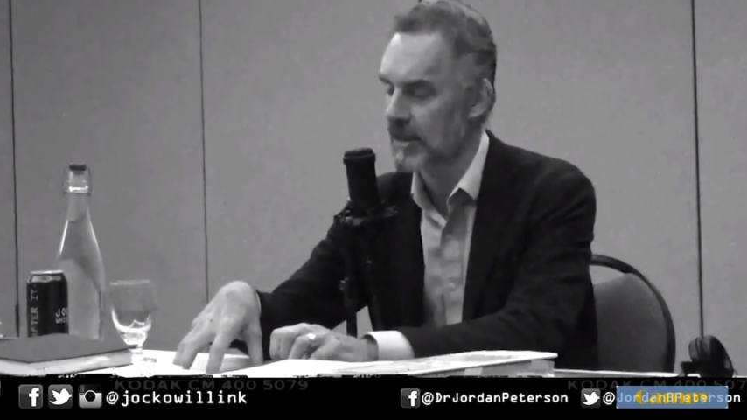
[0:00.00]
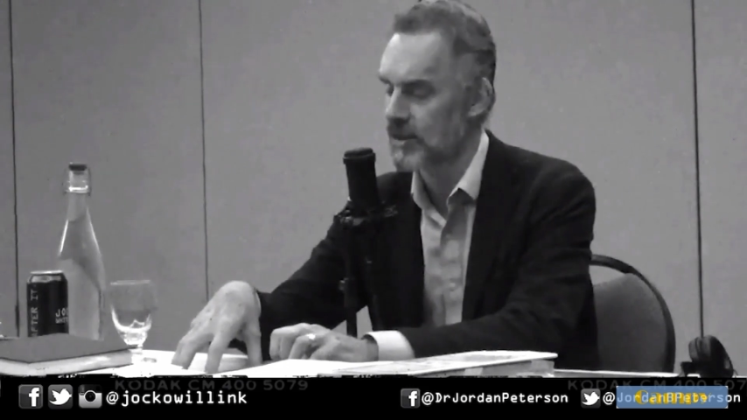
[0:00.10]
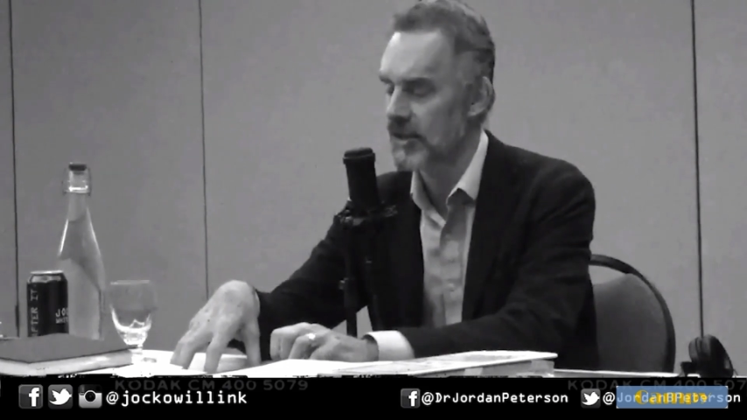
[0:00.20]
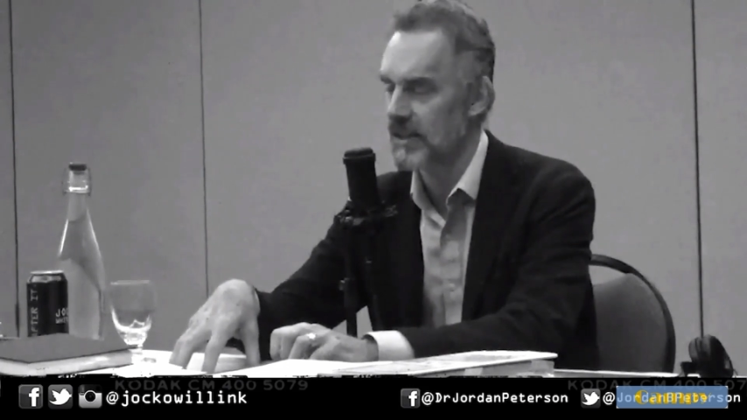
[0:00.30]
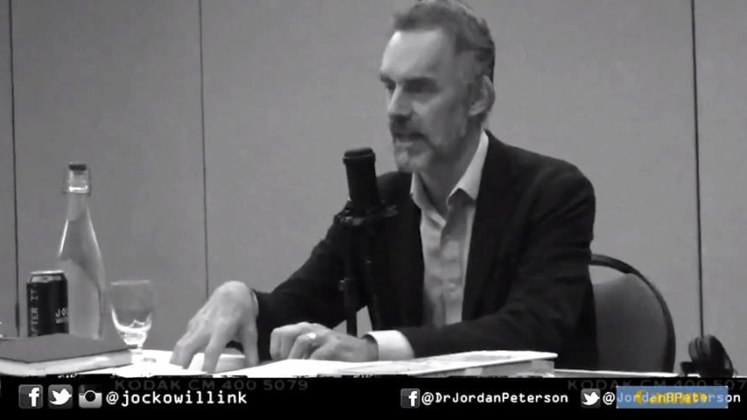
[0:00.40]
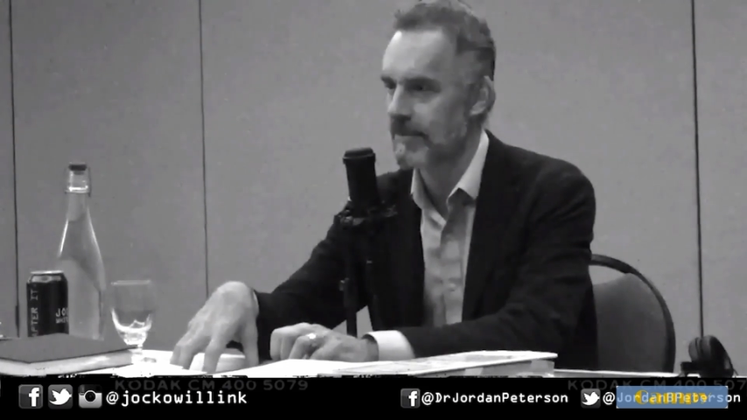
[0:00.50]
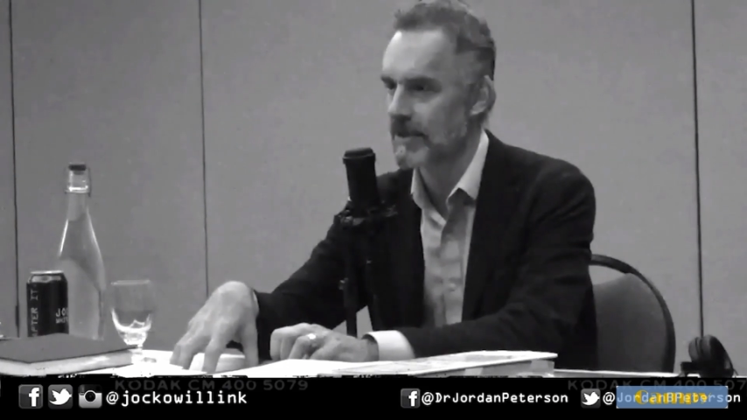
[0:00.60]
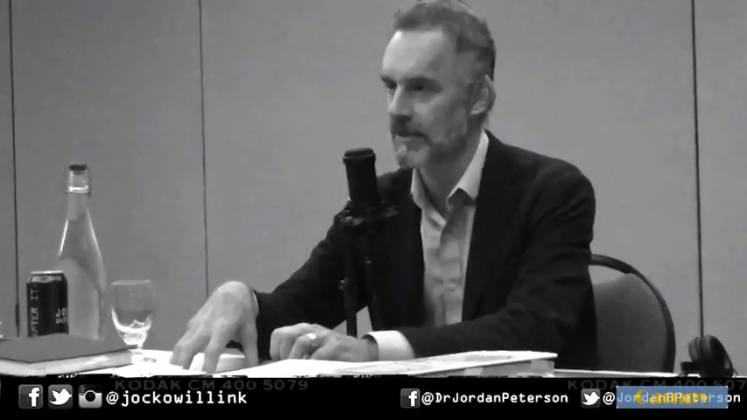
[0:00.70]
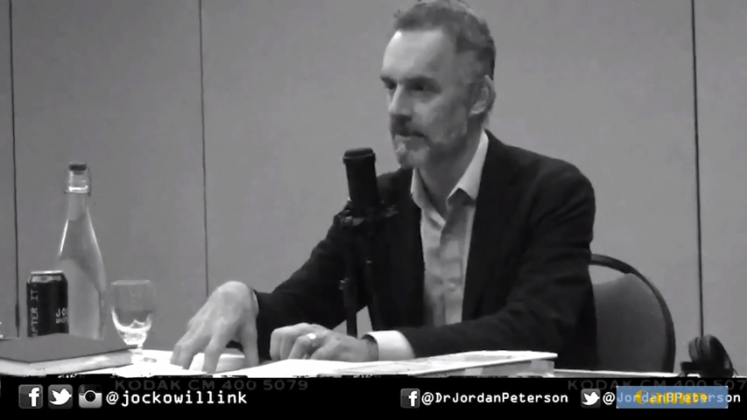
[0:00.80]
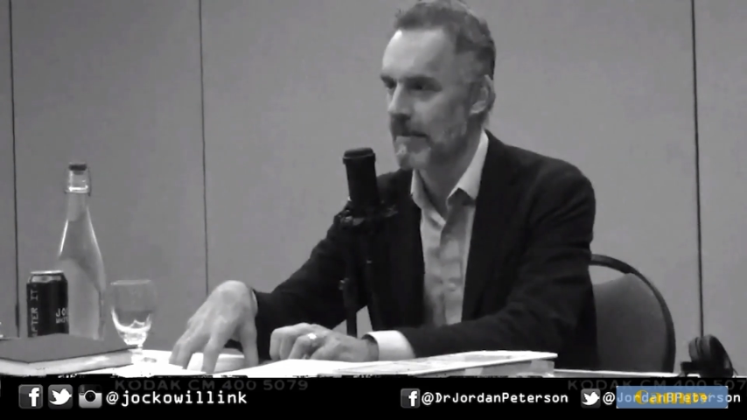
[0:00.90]
because she's an
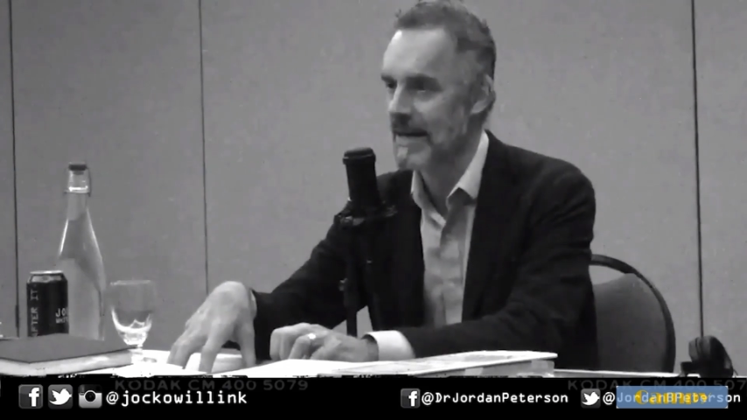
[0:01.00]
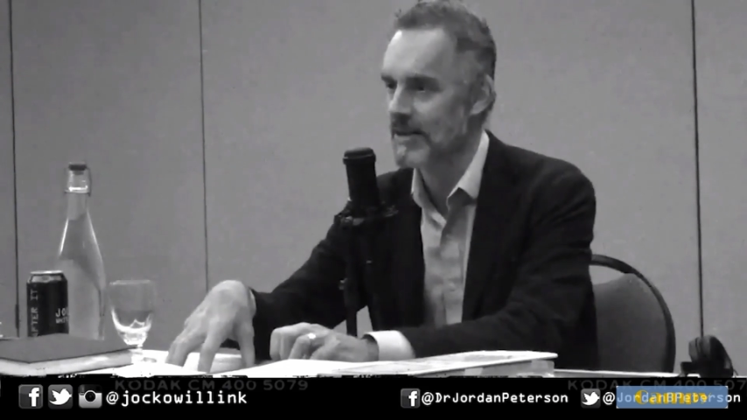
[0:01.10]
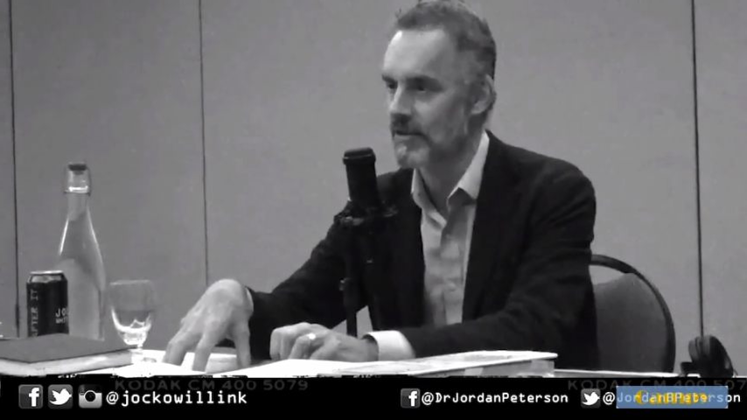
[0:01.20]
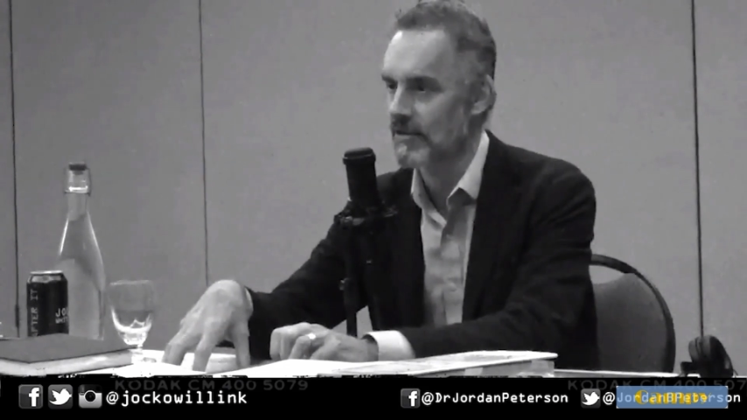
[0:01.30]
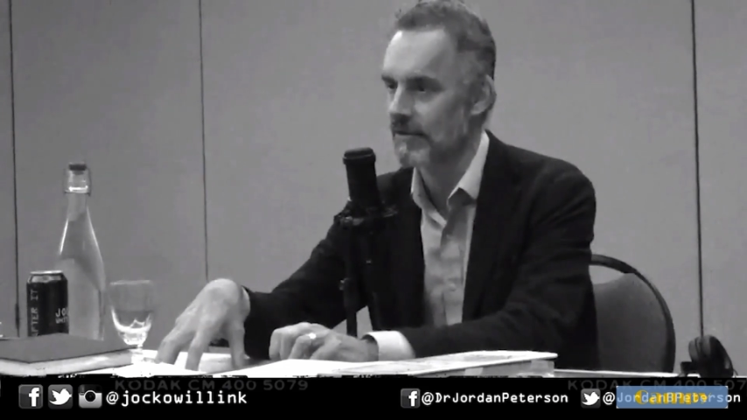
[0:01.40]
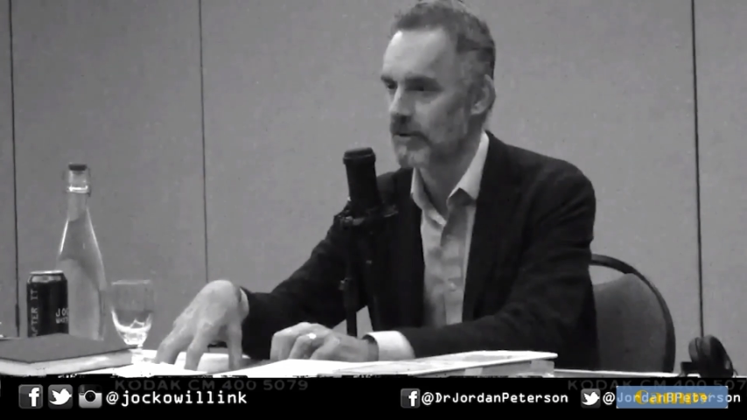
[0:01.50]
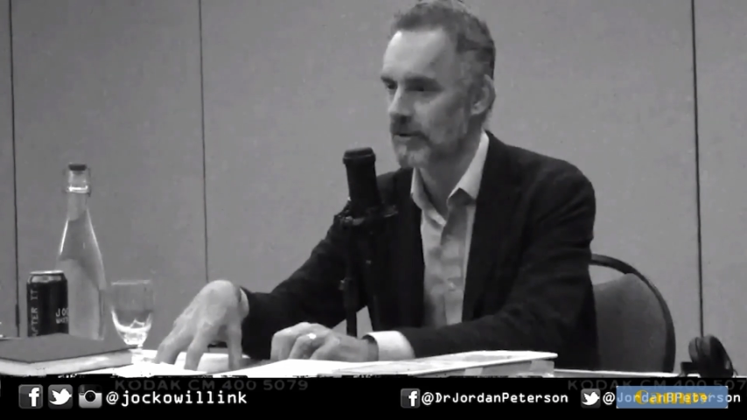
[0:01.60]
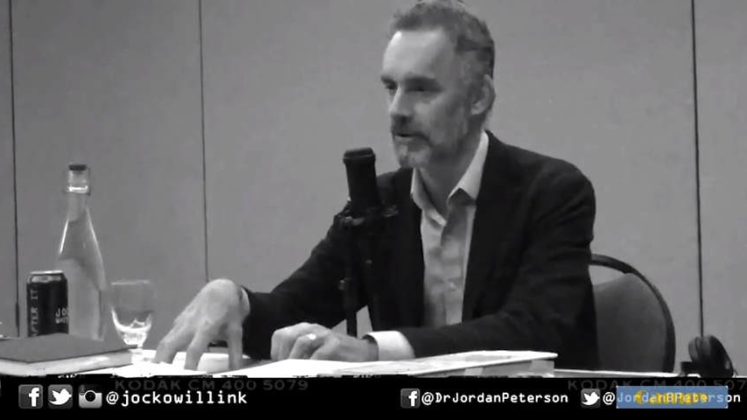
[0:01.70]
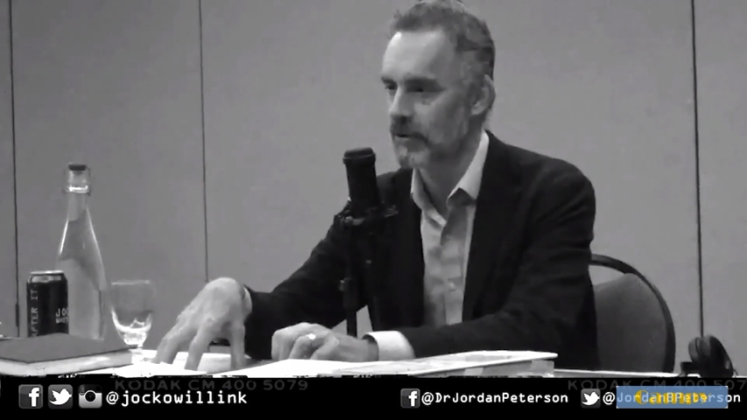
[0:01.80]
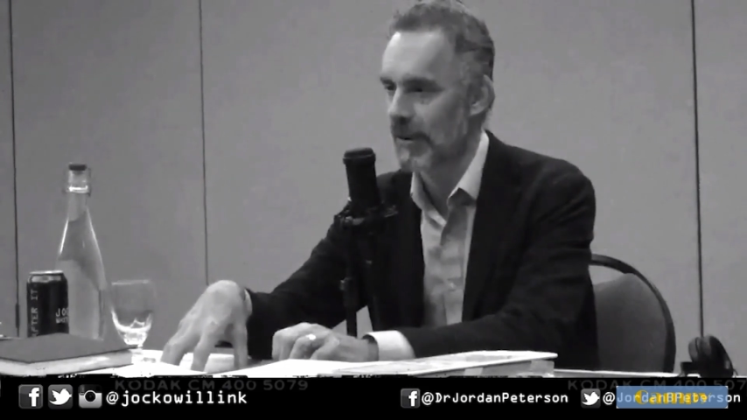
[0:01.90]
absolute master of
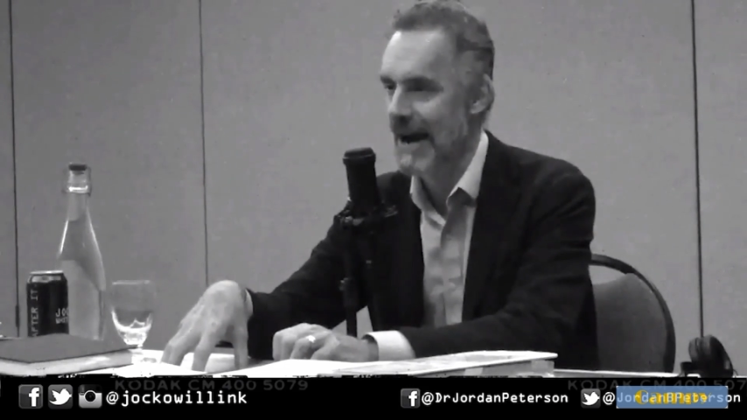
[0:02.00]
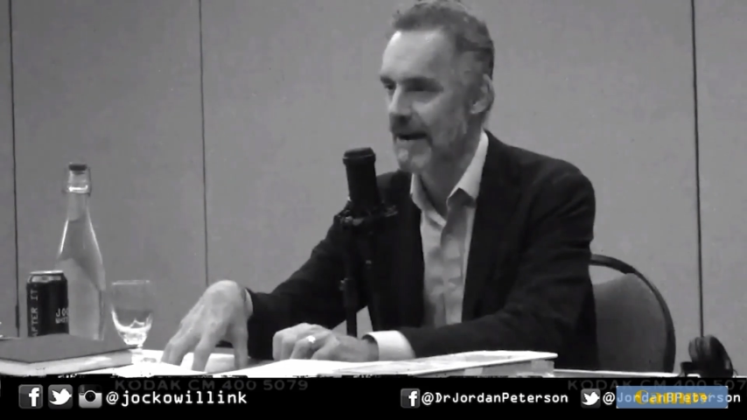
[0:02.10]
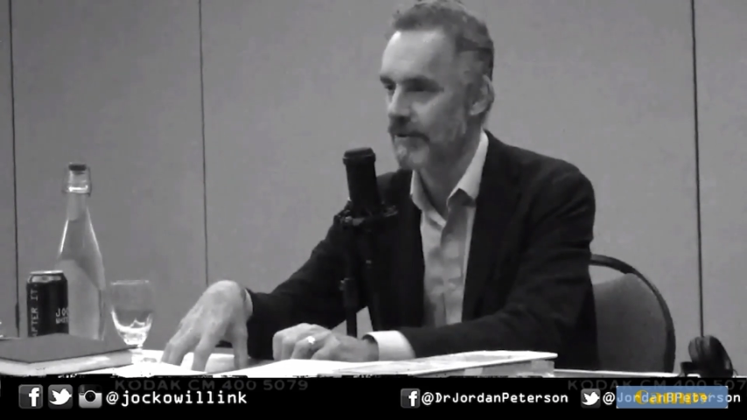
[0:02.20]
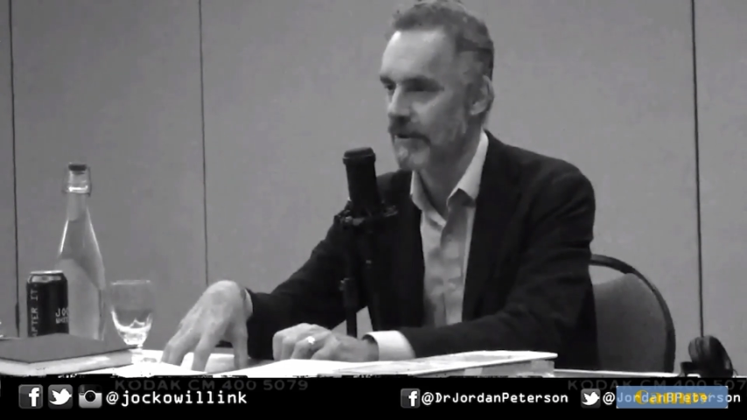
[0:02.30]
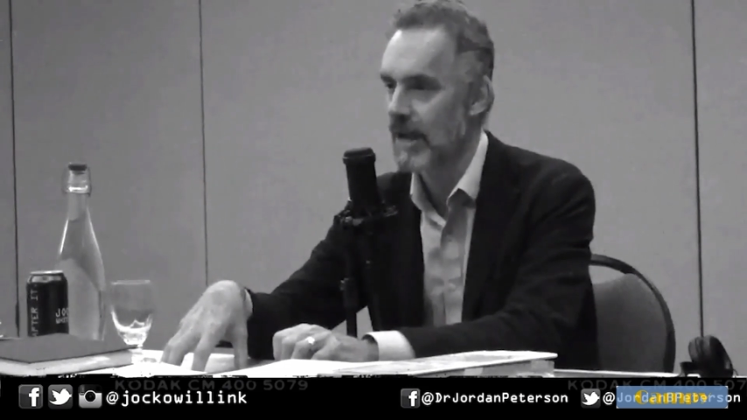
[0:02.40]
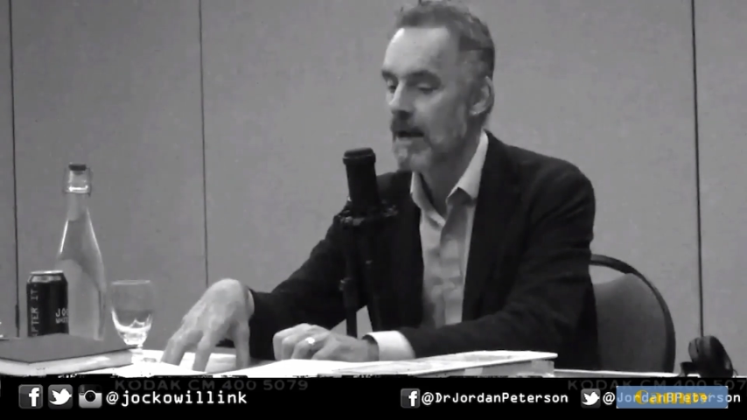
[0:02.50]
her craft.